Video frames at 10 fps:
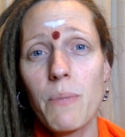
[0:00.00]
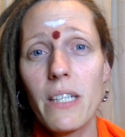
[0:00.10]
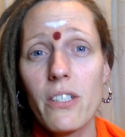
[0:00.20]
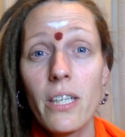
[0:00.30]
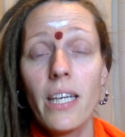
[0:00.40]

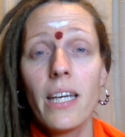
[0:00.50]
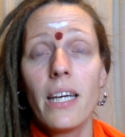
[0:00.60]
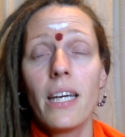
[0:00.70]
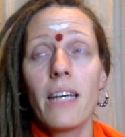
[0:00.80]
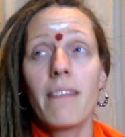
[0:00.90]
Because
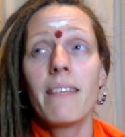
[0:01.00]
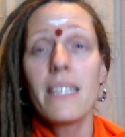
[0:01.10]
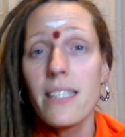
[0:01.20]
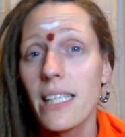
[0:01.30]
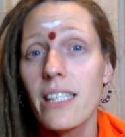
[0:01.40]

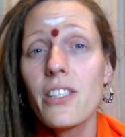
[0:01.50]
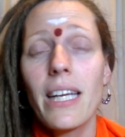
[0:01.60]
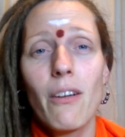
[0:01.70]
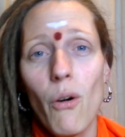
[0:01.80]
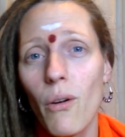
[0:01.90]
these things
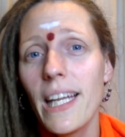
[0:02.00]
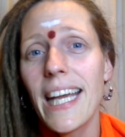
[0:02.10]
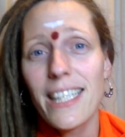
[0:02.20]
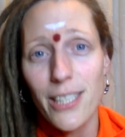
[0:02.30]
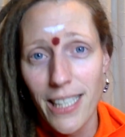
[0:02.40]
can only
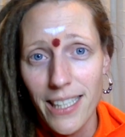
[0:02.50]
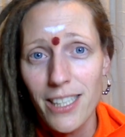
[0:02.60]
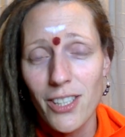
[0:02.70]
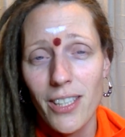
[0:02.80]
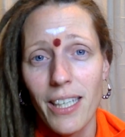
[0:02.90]

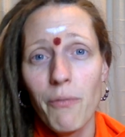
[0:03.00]
exist